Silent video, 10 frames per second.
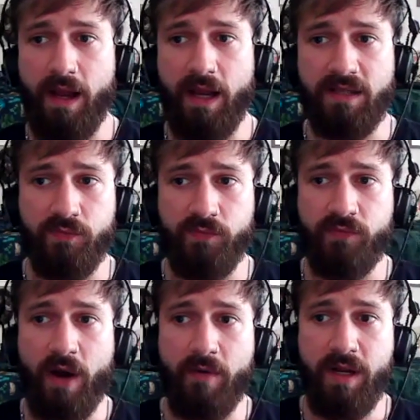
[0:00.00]
it's
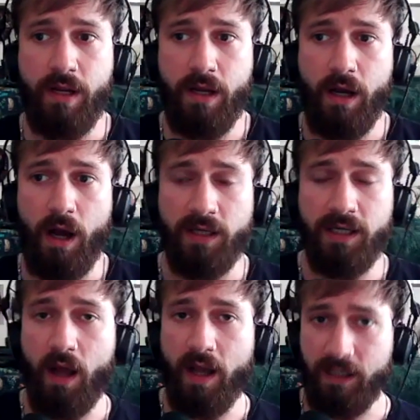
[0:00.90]
very
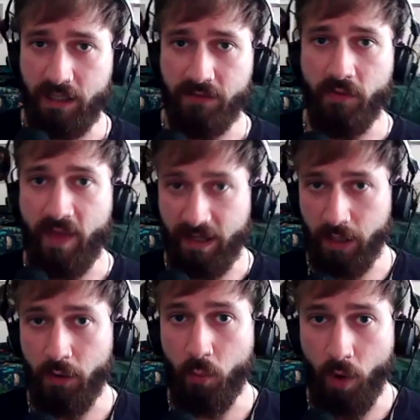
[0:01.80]
unlikely that they're
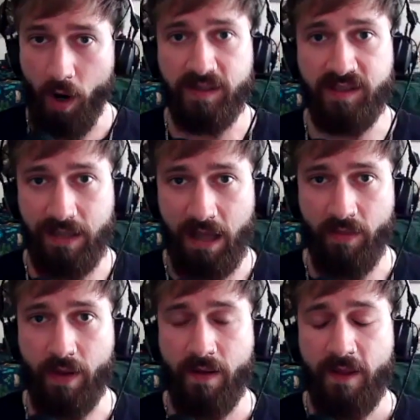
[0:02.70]
going to work
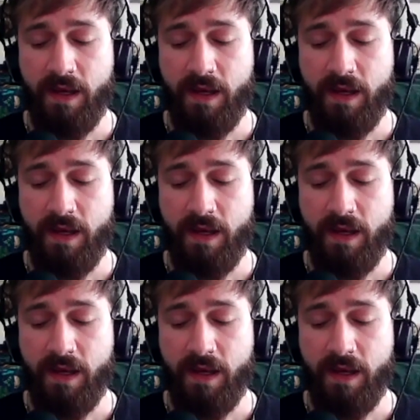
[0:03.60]
together.